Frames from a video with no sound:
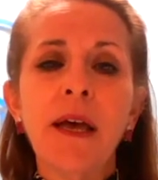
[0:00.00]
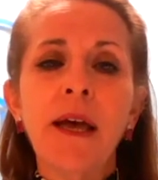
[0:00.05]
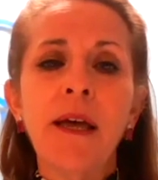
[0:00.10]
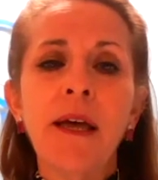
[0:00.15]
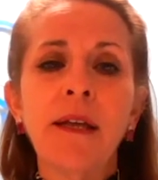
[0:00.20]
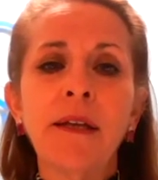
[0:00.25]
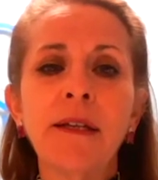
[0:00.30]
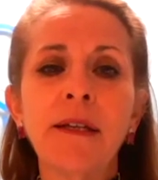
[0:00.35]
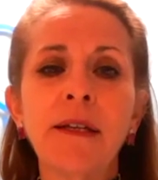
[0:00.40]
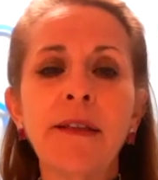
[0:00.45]

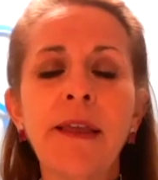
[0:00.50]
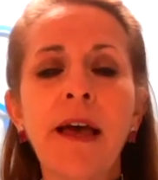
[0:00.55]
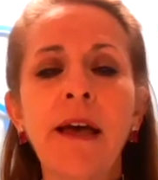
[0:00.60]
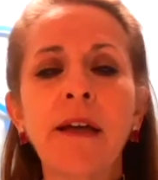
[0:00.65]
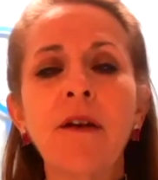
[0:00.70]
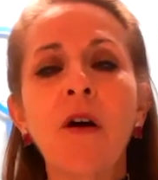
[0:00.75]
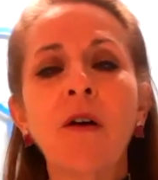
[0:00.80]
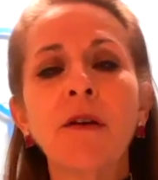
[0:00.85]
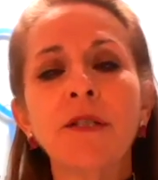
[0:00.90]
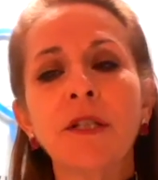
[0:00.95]
And
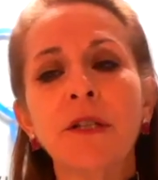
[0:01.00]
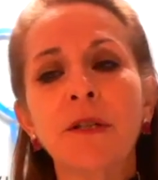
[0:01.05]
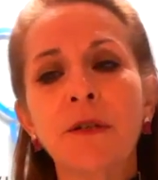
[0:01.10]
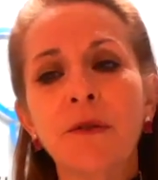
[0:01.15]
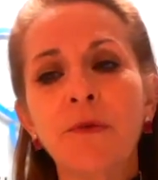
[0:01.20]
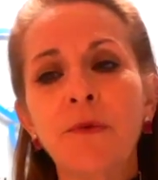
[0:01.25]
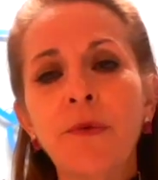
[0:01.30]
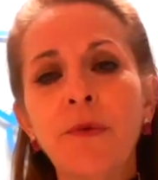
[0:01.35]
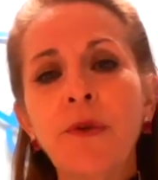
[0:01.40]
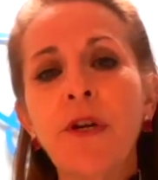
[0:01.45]
that
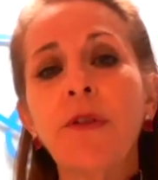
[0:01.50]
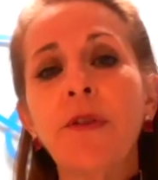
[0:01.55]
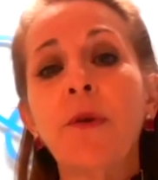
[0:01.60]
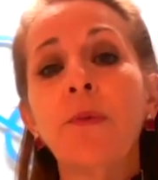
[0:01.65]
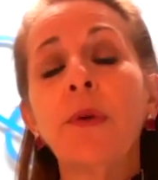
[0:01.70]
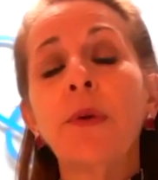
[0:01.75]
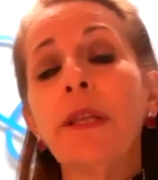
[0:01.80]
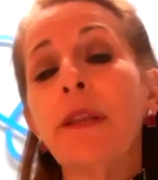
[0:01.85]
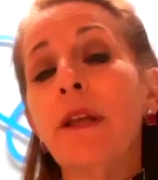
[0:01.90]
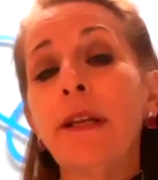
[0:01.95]
also, you know, that
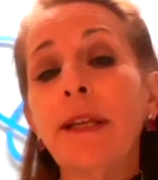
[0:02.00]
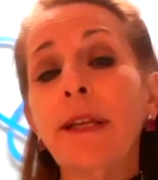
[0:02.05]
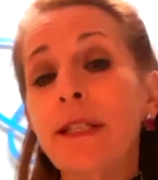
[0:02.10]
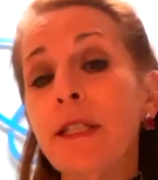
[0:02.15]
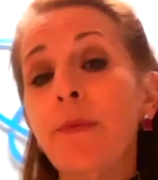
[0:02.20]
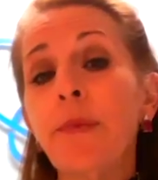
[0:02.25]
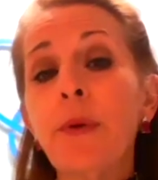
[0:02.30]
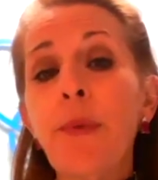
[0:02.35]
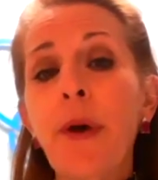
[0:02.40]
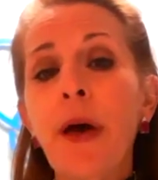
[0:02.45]
we they need
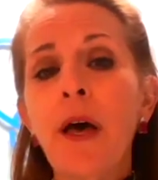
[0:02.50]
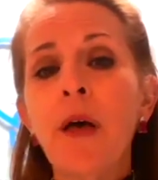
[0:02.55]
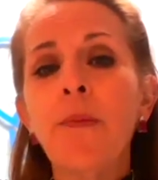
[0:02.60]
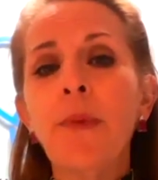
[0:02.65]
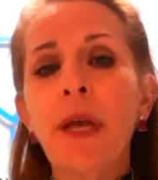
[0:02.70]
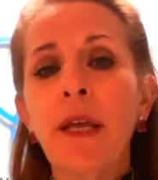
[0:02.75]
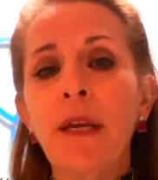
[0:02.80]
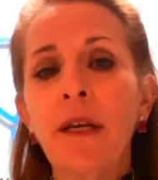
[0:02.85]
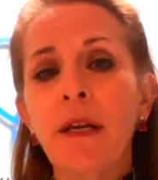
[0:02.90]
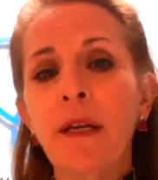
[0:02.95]
to be
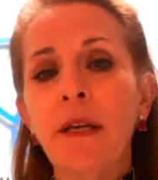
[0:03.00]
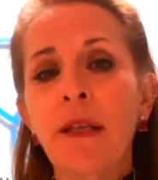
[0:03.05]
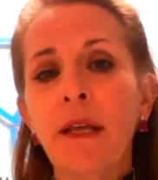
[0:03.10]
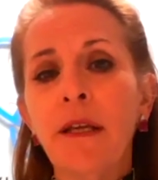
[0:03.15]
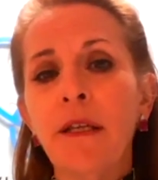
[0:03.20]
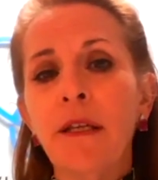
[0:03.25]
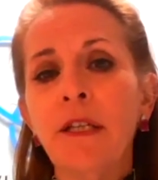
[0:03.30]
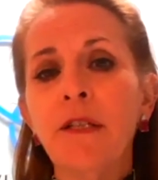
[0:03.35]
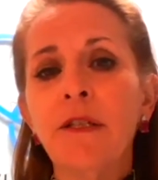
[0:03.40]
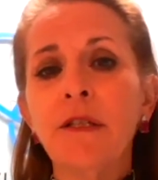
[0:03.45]
palpated, they
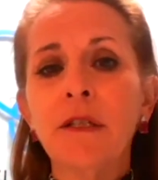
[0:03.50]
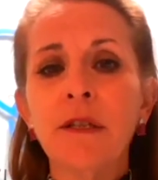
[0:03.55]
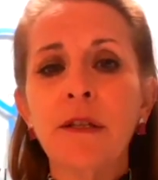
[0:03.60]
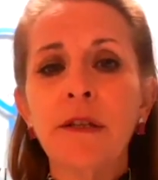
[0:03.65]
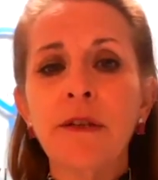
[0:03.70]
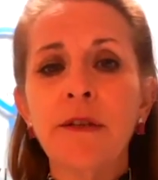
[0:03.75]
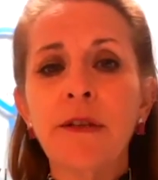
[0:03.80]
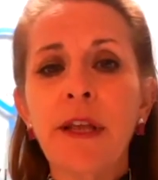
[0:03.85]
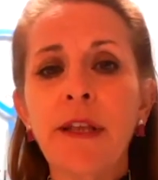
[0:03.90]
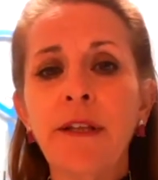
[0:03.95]
need
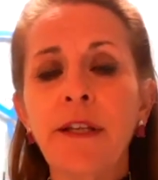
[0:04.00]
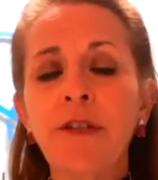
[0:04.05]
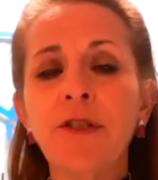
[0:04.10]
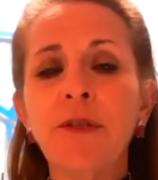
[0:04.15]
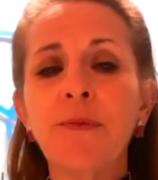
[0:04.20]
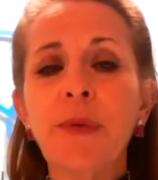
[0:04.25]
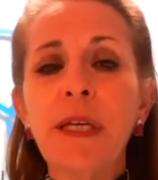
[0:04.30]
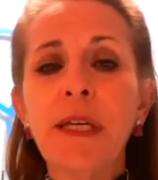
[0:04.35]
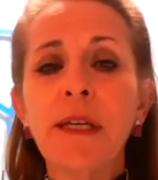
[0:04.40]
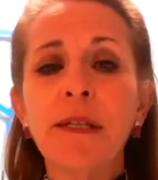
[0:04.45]
to they need
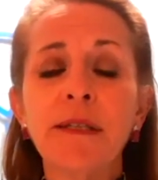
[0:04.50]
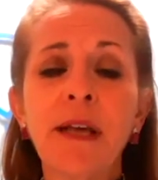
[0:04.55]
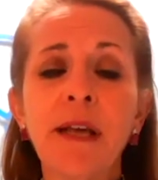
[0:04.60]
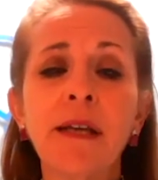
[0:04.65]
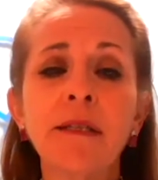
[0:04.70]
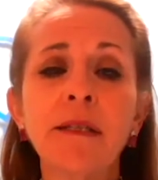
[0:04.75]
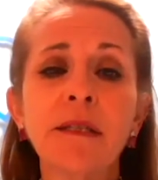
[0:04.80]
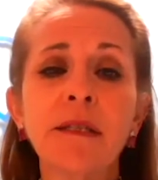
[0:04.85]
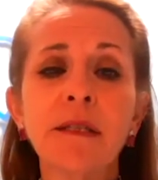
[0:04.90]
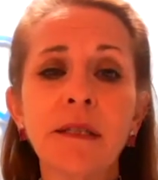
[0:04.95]
to be
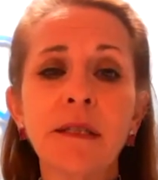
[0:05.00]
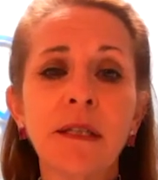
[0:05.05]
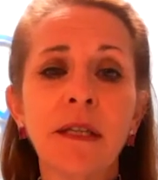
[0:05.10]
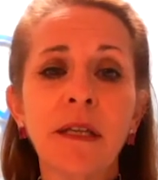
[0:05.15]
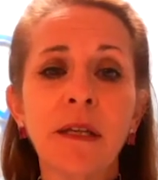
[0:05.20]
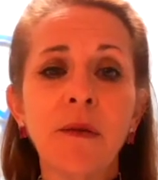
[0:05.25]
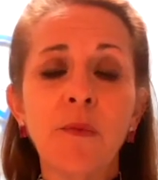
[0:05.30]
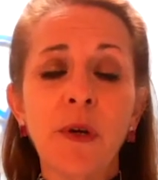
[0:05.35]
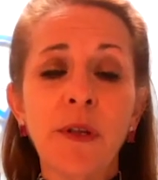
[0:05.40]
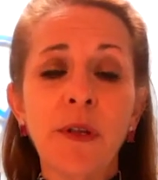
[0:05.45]
assessed to
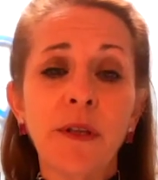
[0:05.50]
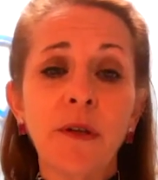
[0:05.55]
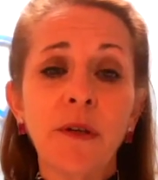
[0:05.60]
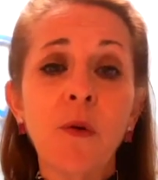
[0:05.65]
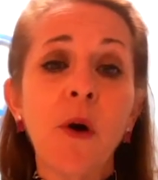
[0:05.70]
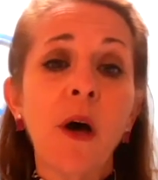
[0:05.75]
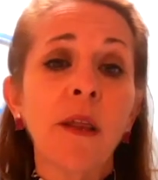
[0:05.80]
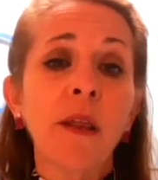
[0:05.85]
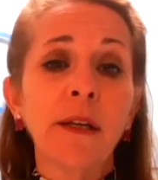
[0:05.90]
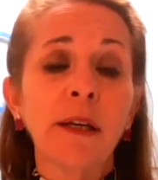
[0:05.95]
see what the
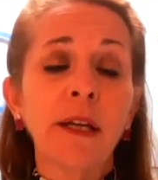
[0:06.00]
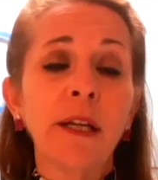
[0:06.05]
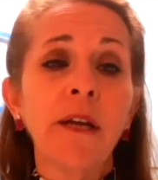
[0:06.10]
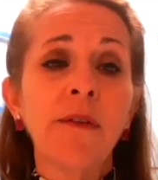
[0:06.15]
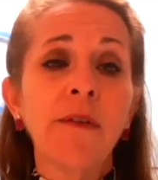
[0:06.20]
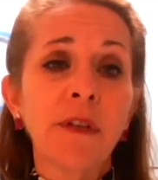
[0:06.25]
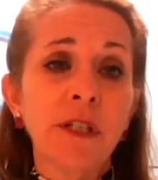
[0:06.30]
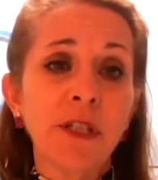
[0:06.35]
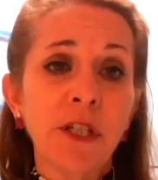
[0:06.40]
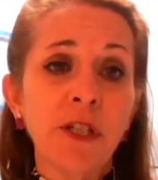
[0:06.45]
quality
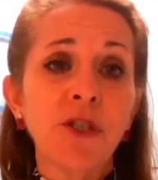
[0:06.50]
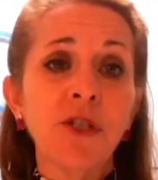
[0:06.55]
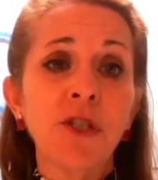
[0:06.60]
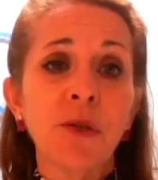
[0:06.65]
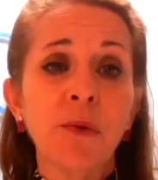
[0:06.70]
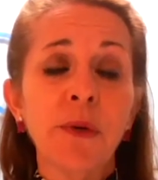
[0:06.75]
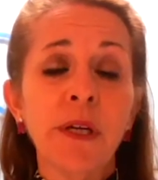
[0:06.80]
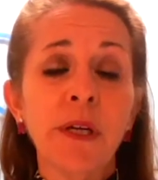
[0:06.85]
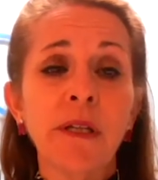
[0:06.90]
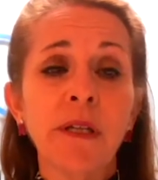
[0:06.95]
of the
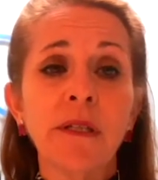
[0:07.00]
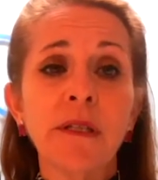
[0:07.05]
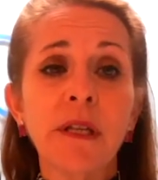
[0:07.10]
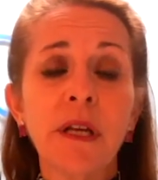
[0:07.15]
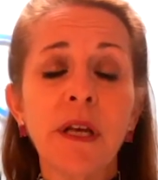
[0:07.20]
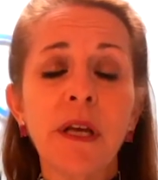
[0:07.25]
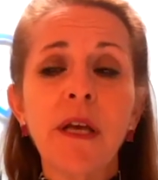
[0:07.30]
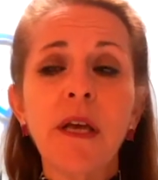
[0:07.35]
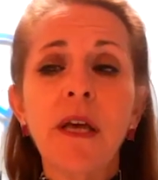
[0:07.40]
tissue is.